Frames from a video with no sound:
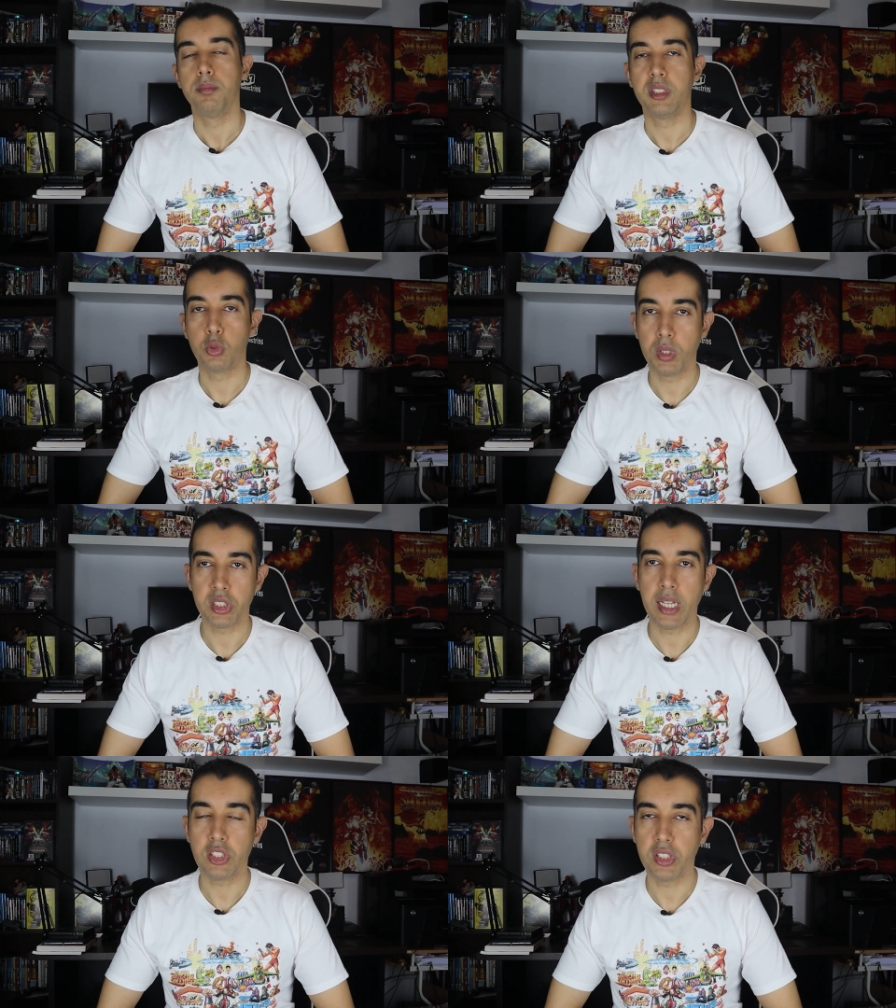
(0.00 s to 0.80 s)
The Switch
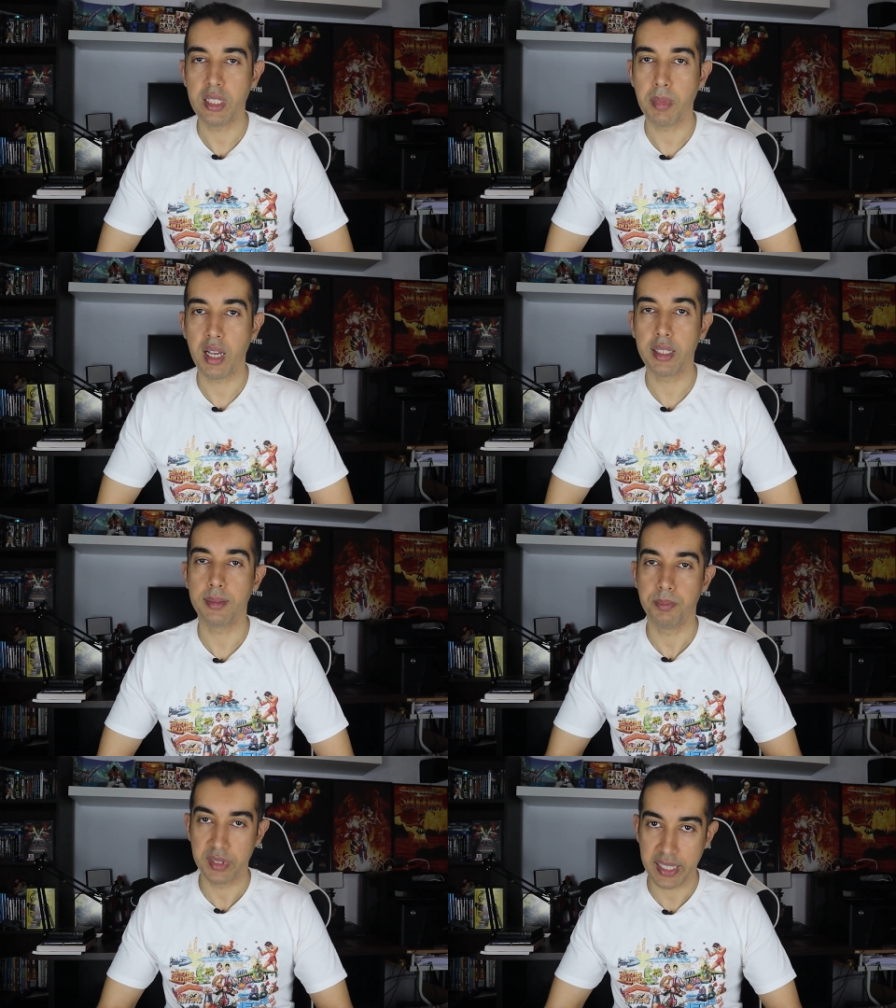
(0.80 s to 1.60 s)
HDMI
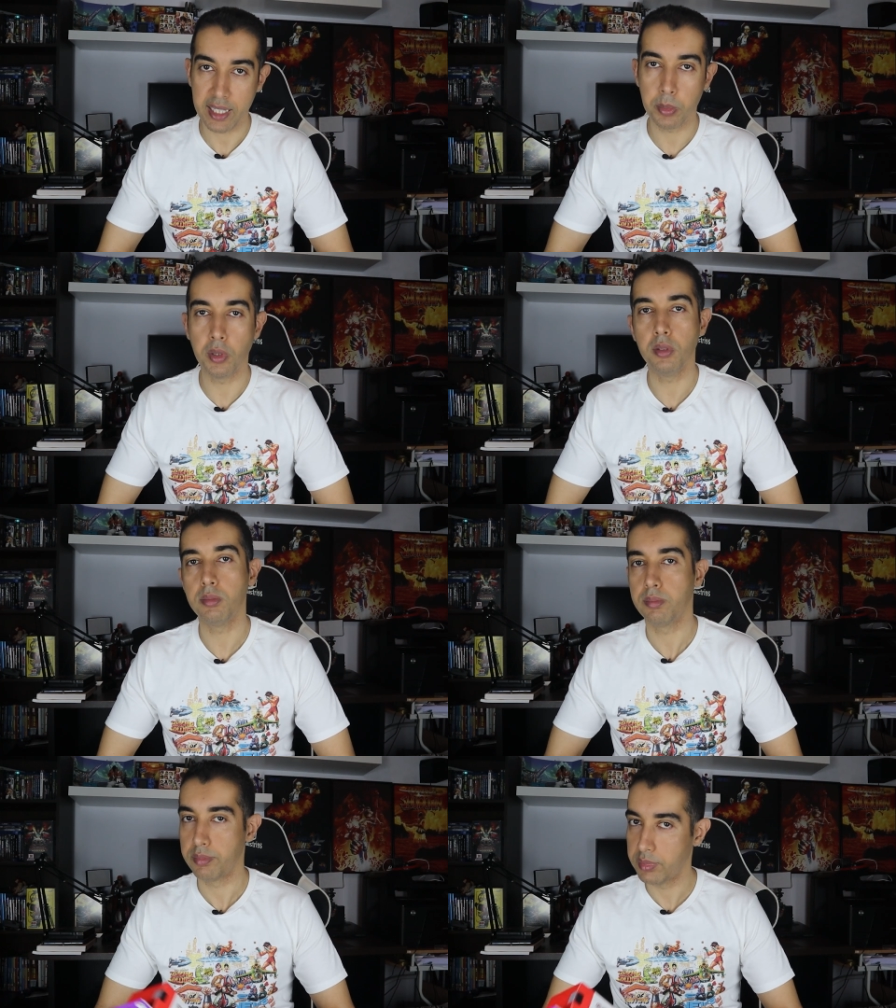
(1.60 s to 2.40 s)

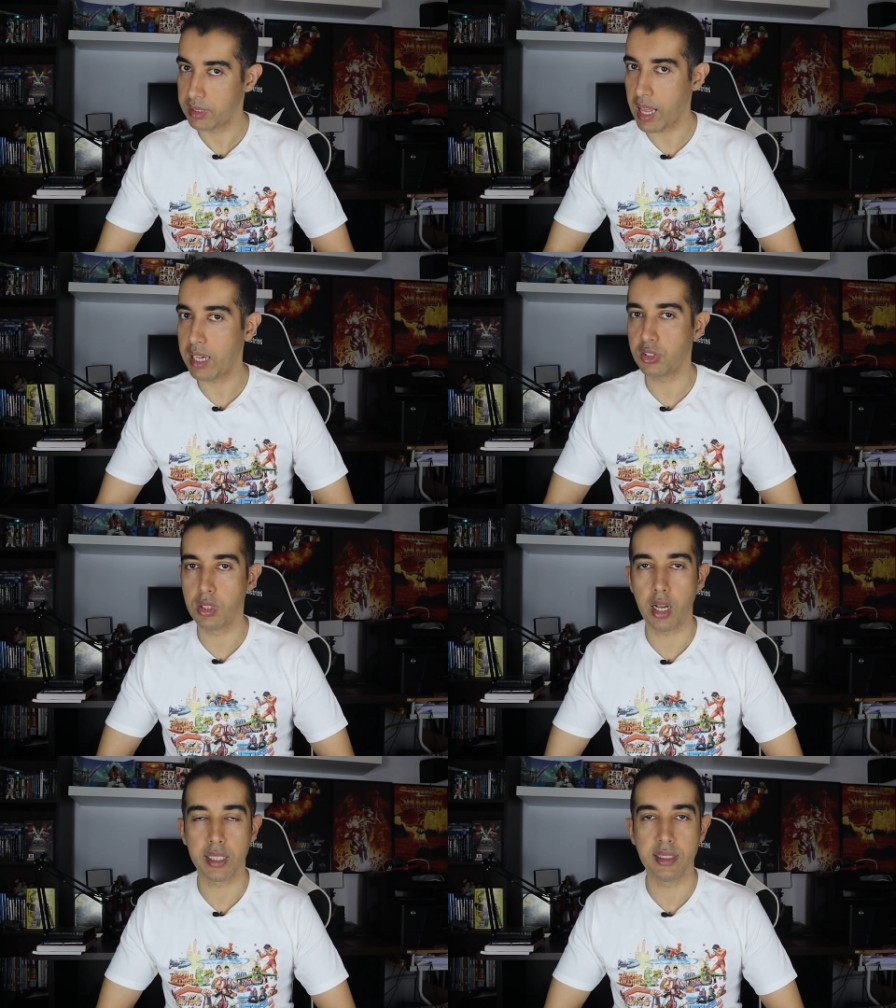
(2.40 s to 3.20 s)
cable /
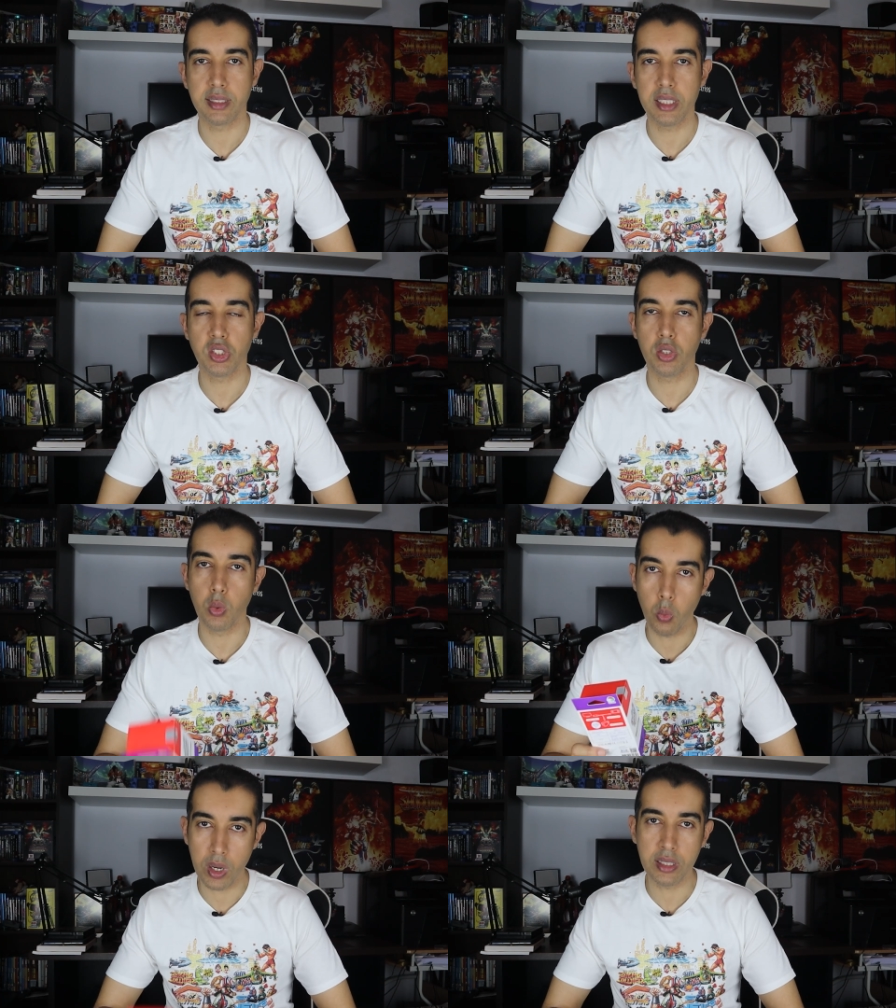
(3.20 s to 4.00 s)
docking
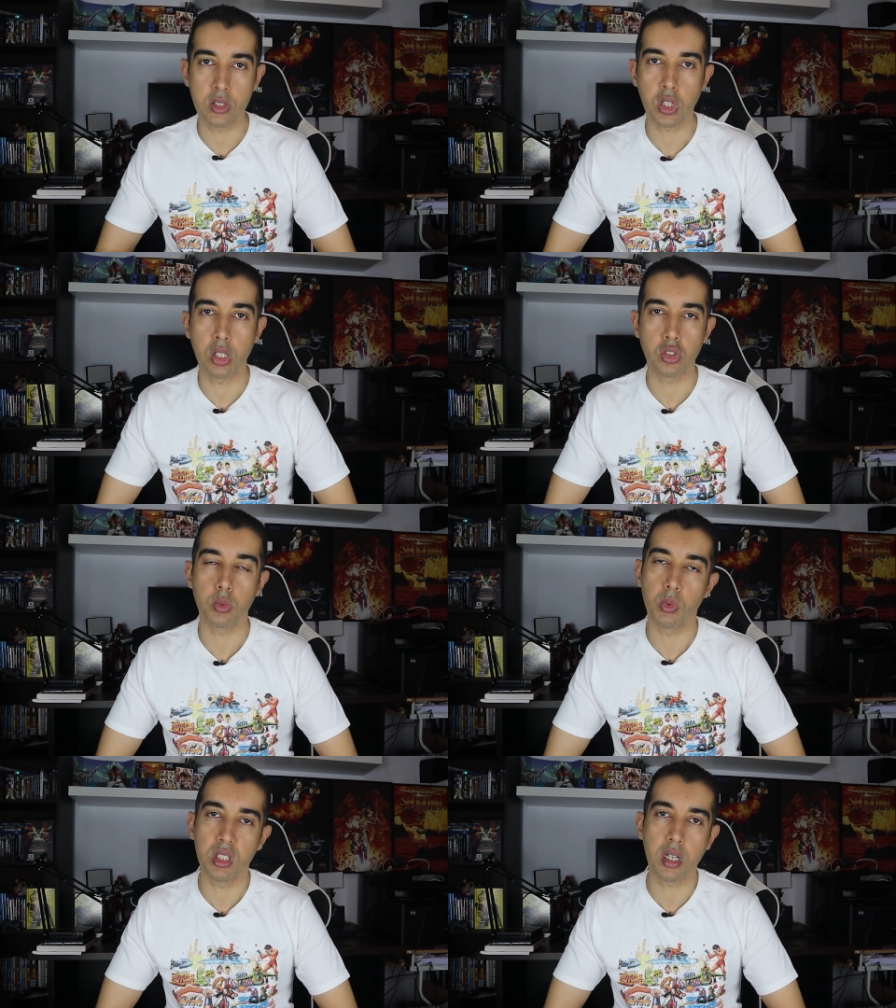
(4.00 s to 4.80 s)
station with the
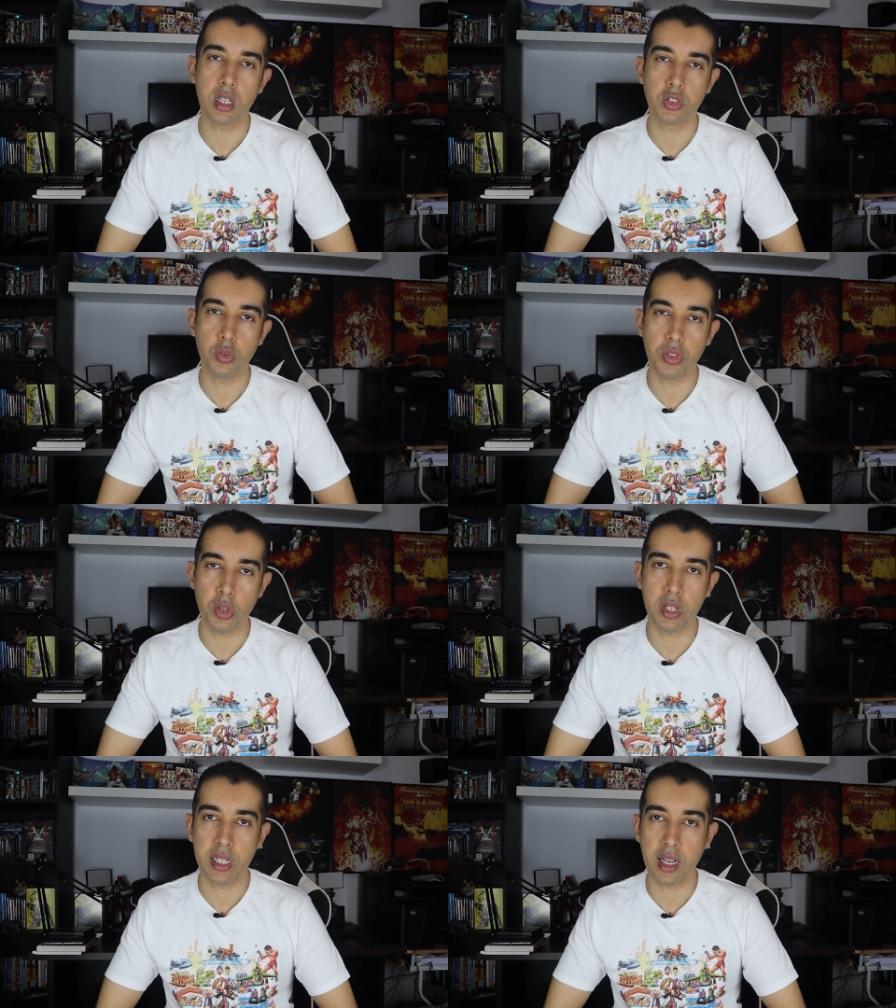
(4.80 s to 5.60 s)
charger will cost you
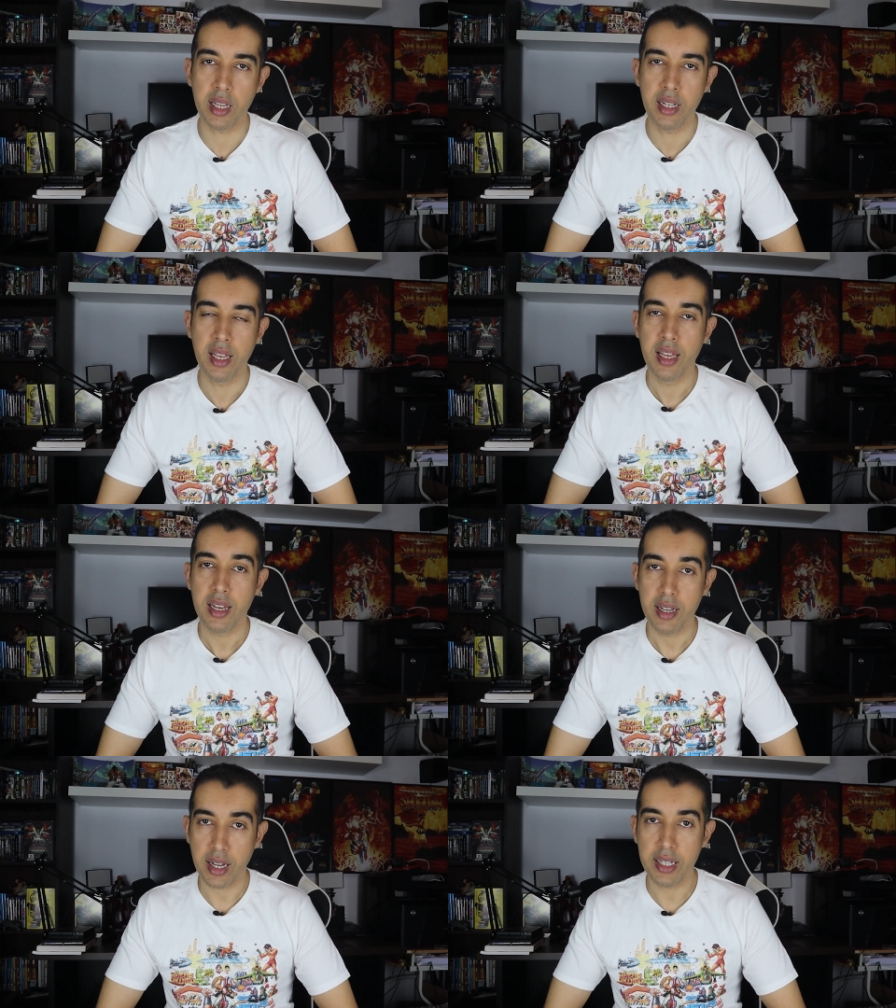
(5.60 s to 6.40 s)

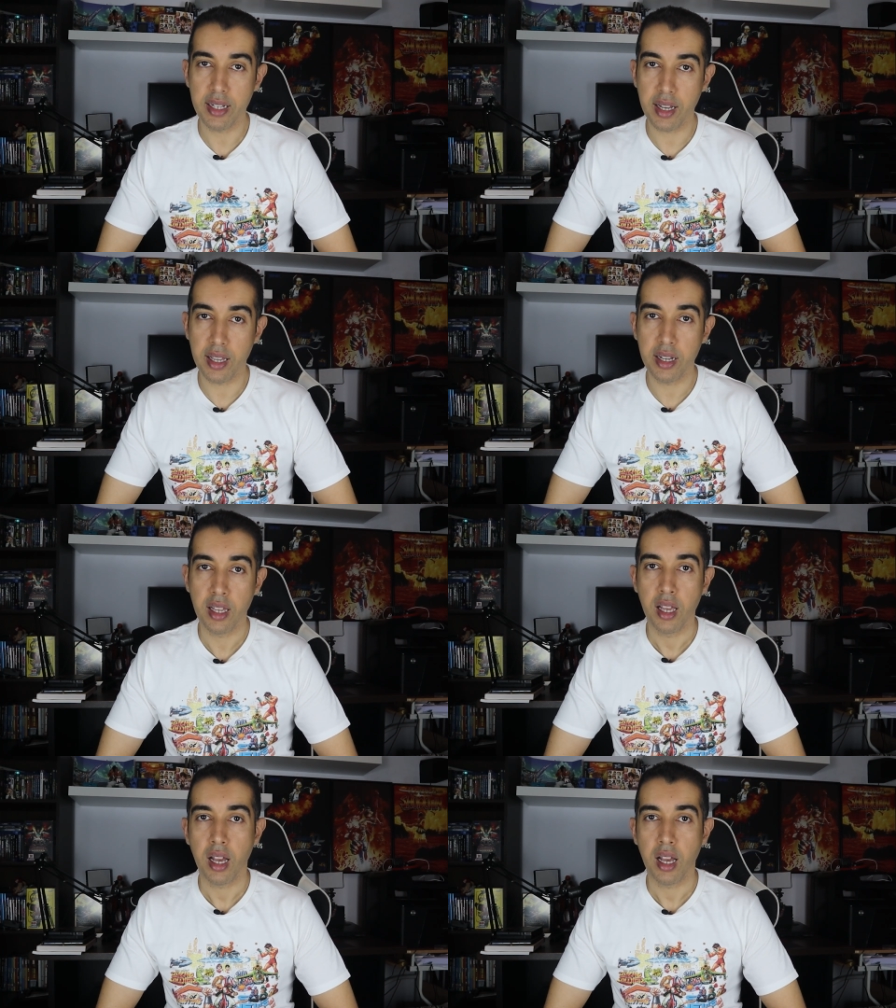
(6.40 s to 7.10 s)
$39.99,